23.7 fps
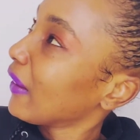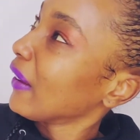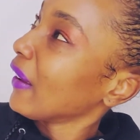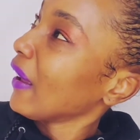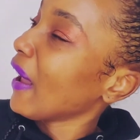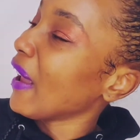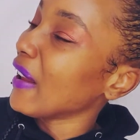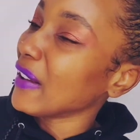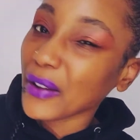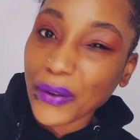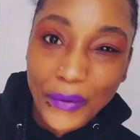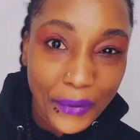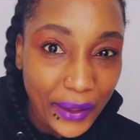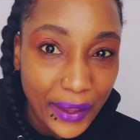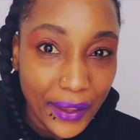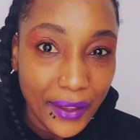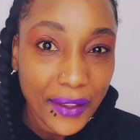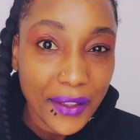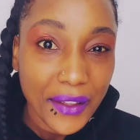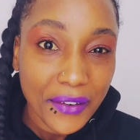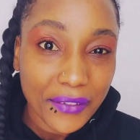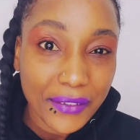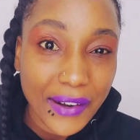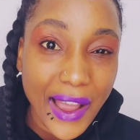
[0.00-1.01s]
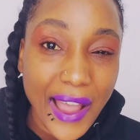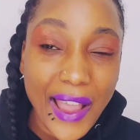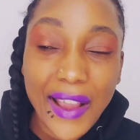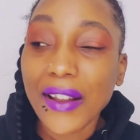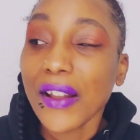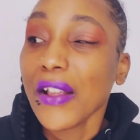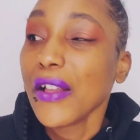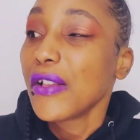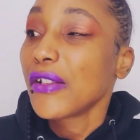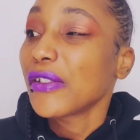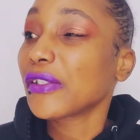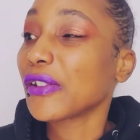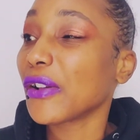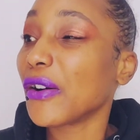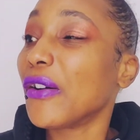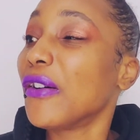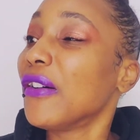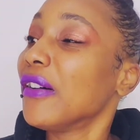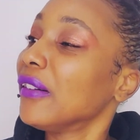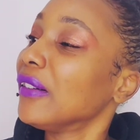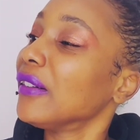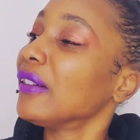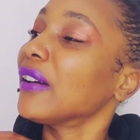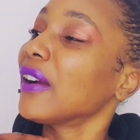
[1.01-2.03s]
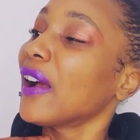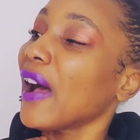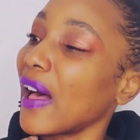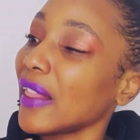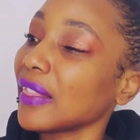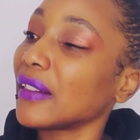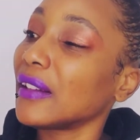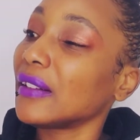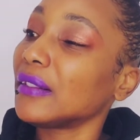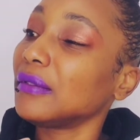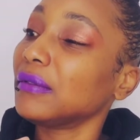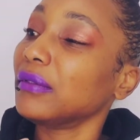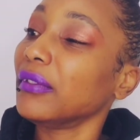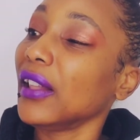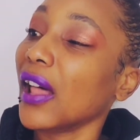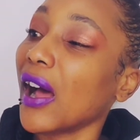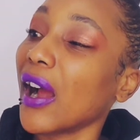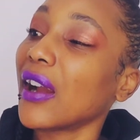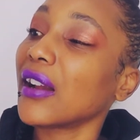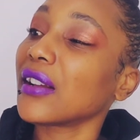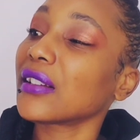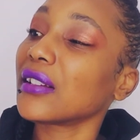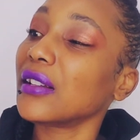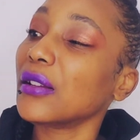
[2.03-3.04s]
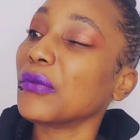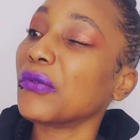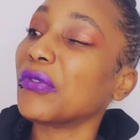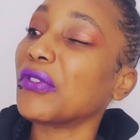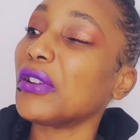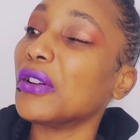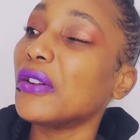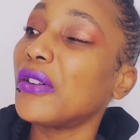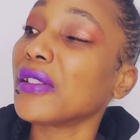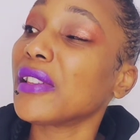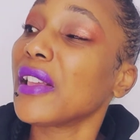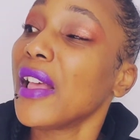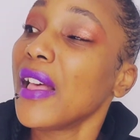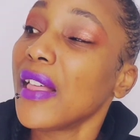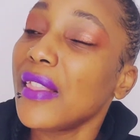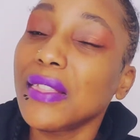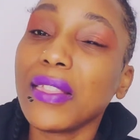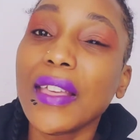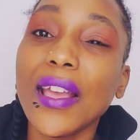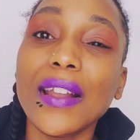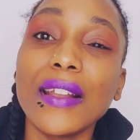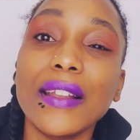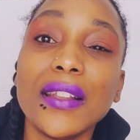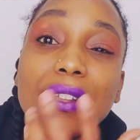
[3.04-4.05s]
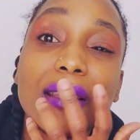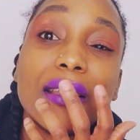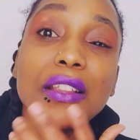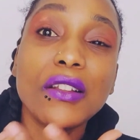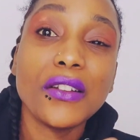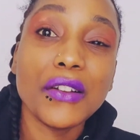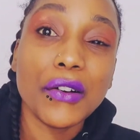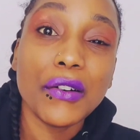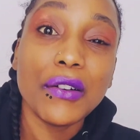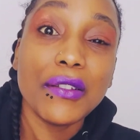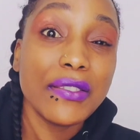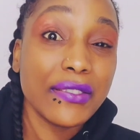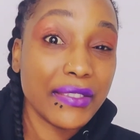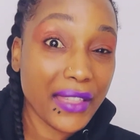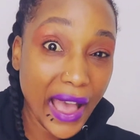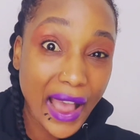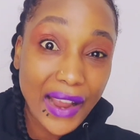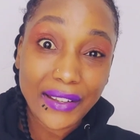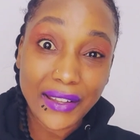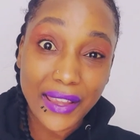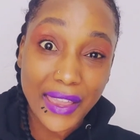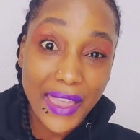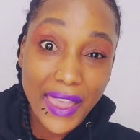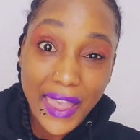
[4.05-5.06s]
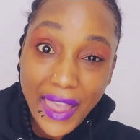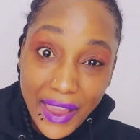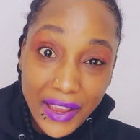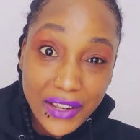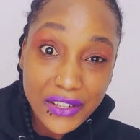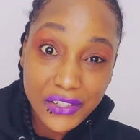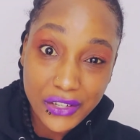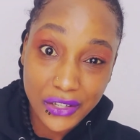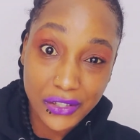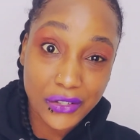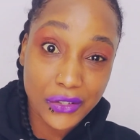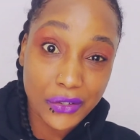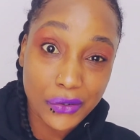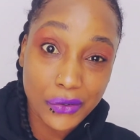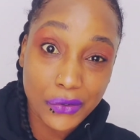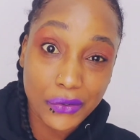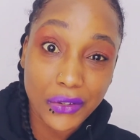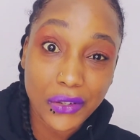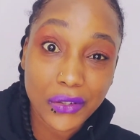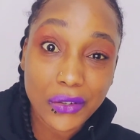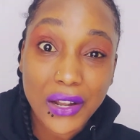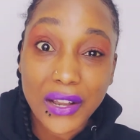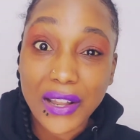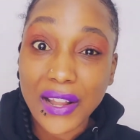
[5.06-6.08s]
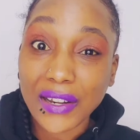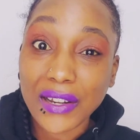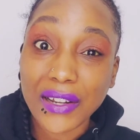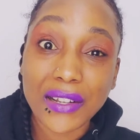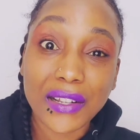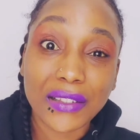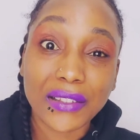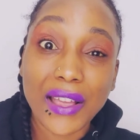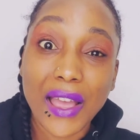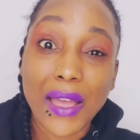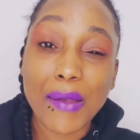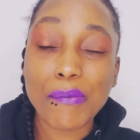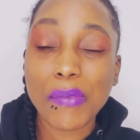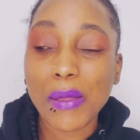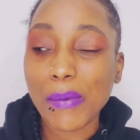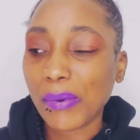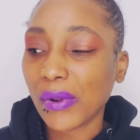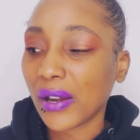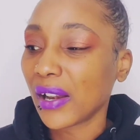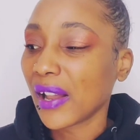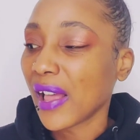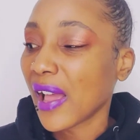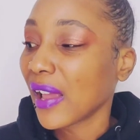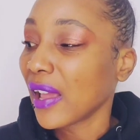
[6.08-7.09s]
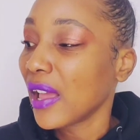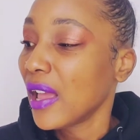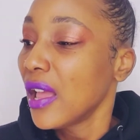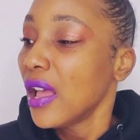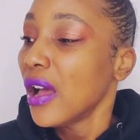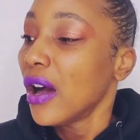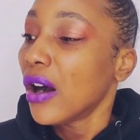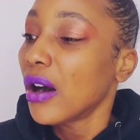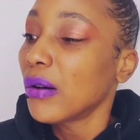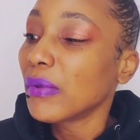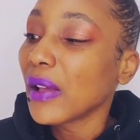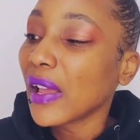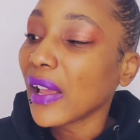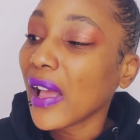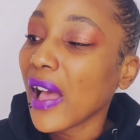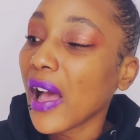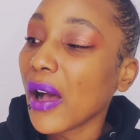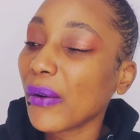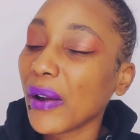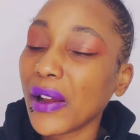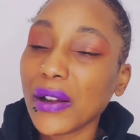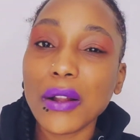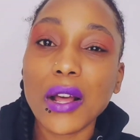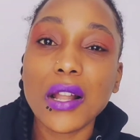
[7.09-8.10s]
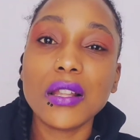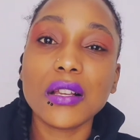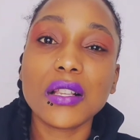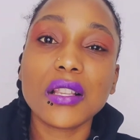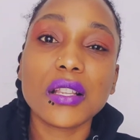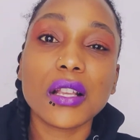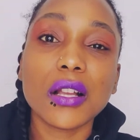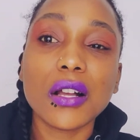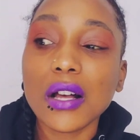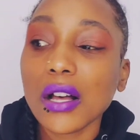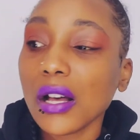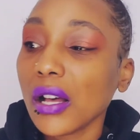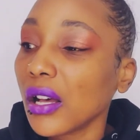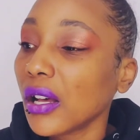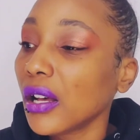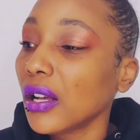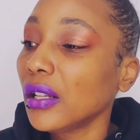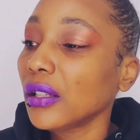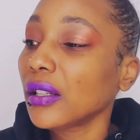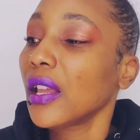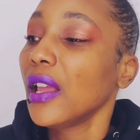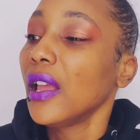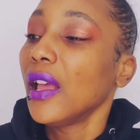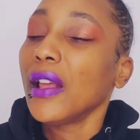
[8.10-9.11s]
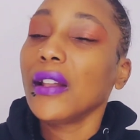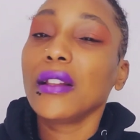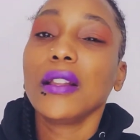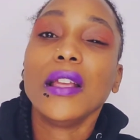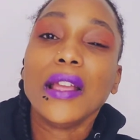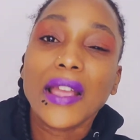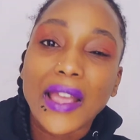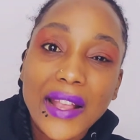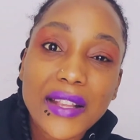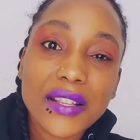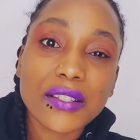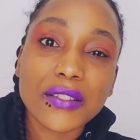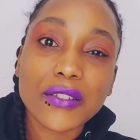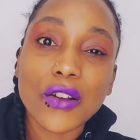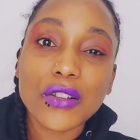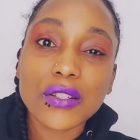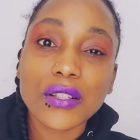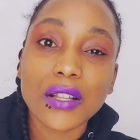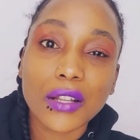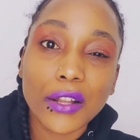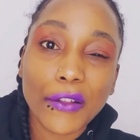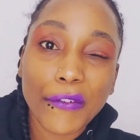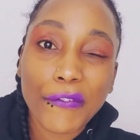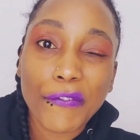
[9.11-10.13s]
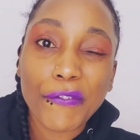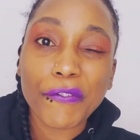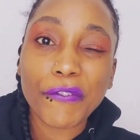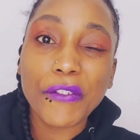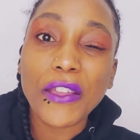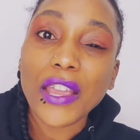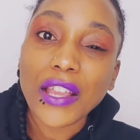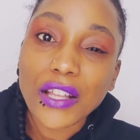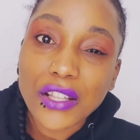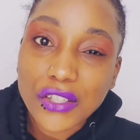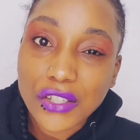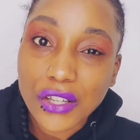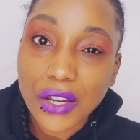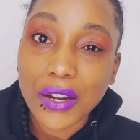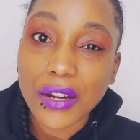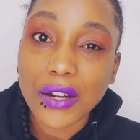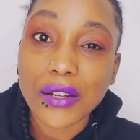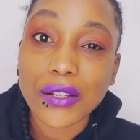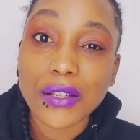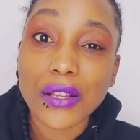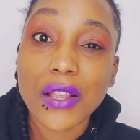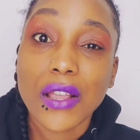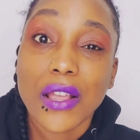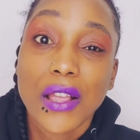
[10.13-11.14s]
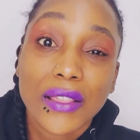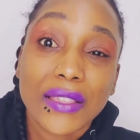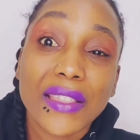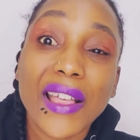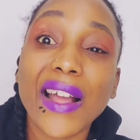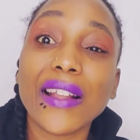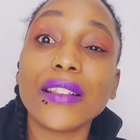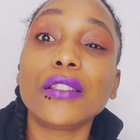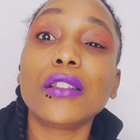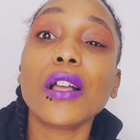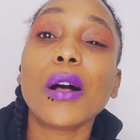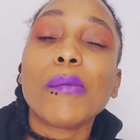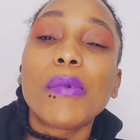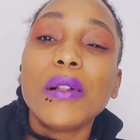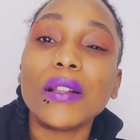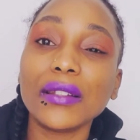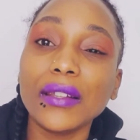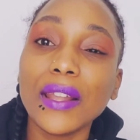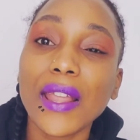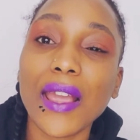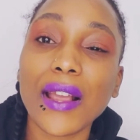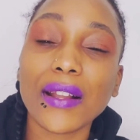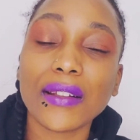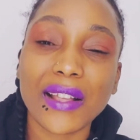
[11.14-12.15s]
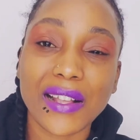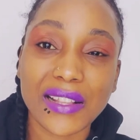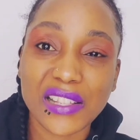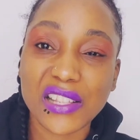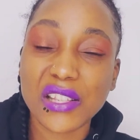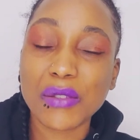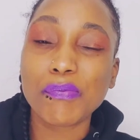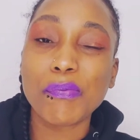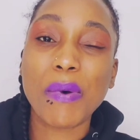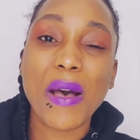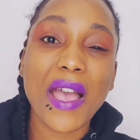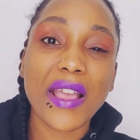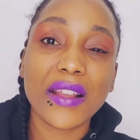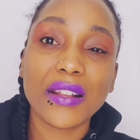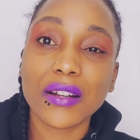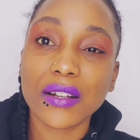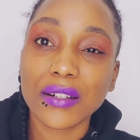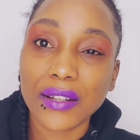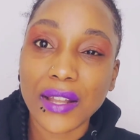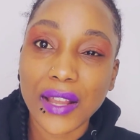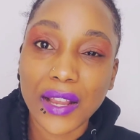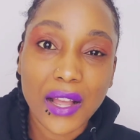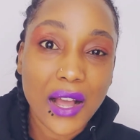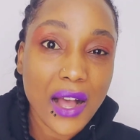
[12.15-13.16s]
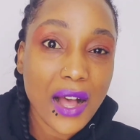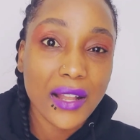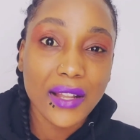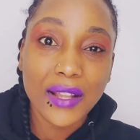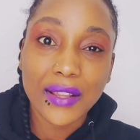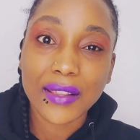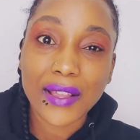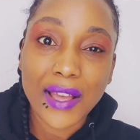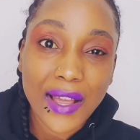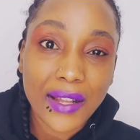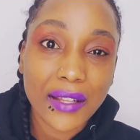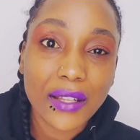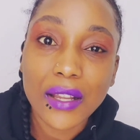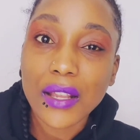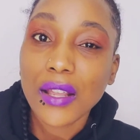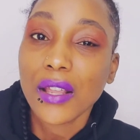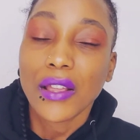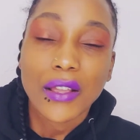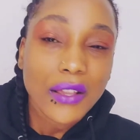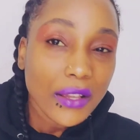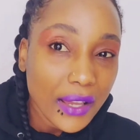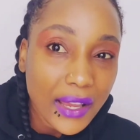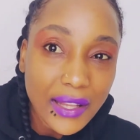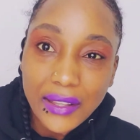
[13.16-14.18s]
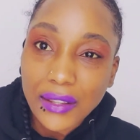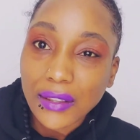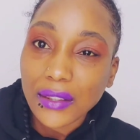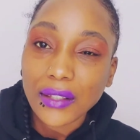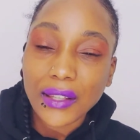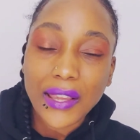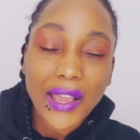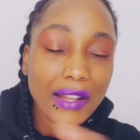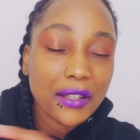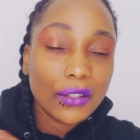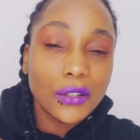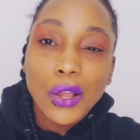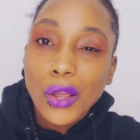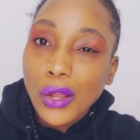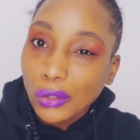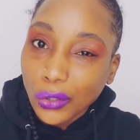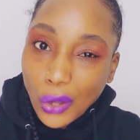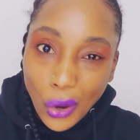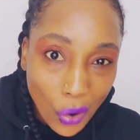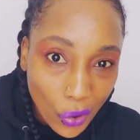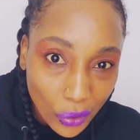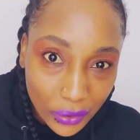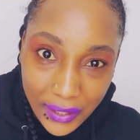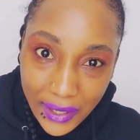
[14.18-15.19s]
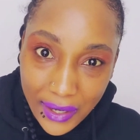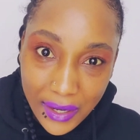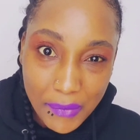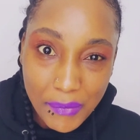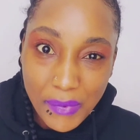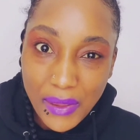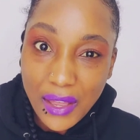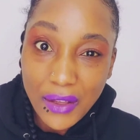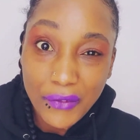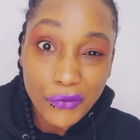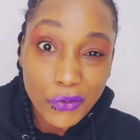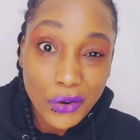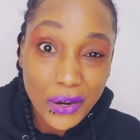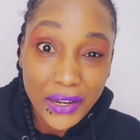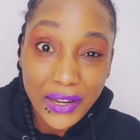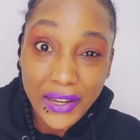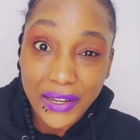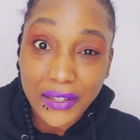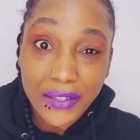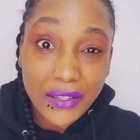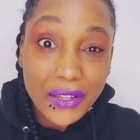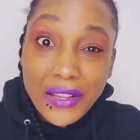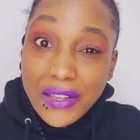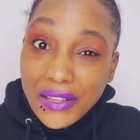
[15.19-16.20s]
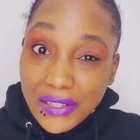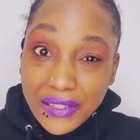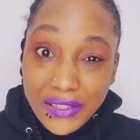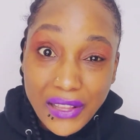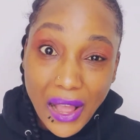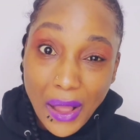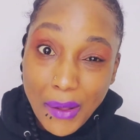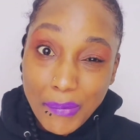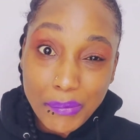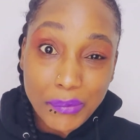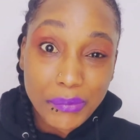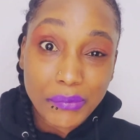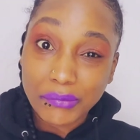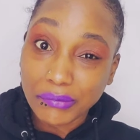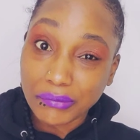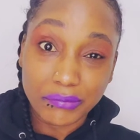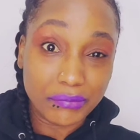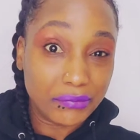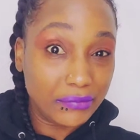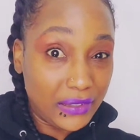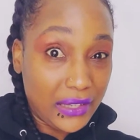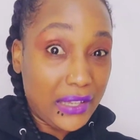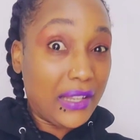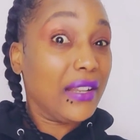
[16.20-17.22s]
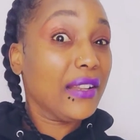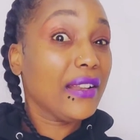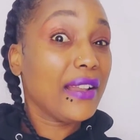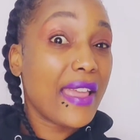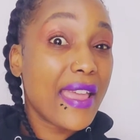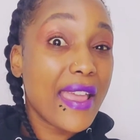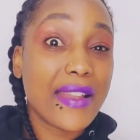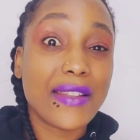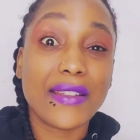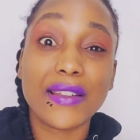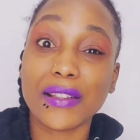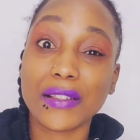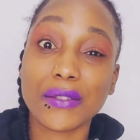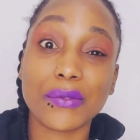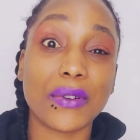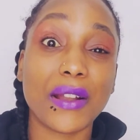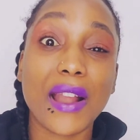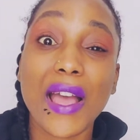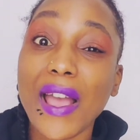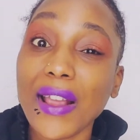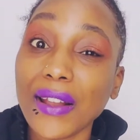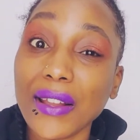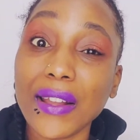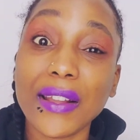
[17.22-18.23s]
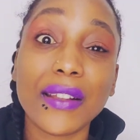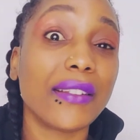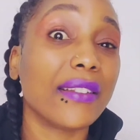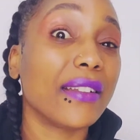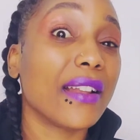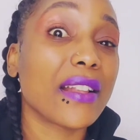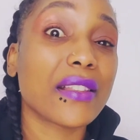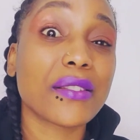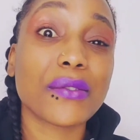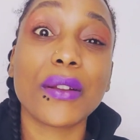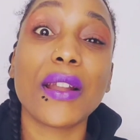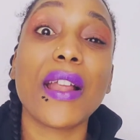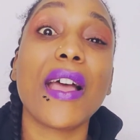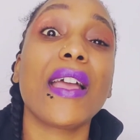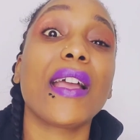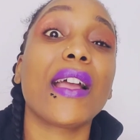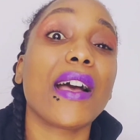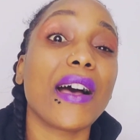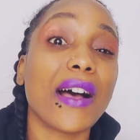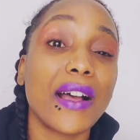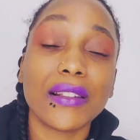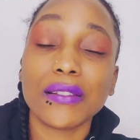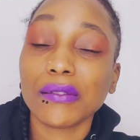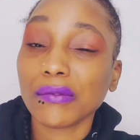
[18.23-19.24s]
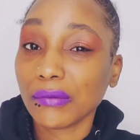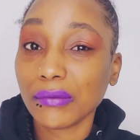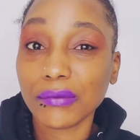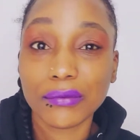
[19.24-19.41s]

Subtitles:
Anyway, right? So, got the large lymph node. Then, that ages you. A lot of the time people are like, oh my God, why do I look so old? And it's those are the features. That double neck, that spider neck, all of that, it can totally be avoided. Stop eating late. And that's what I did. And that's what I got.